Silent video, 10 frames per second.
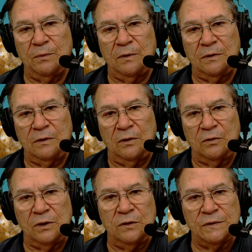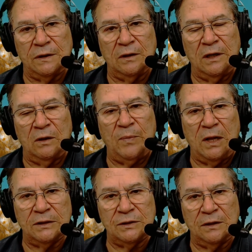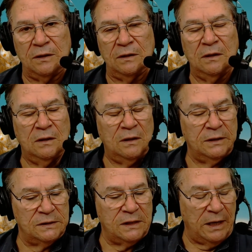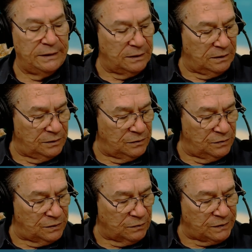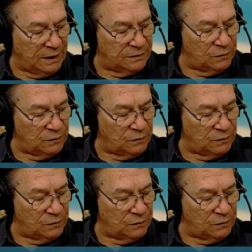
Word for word: uh, you know, to using the nail polish on the on the slide to, to show sand.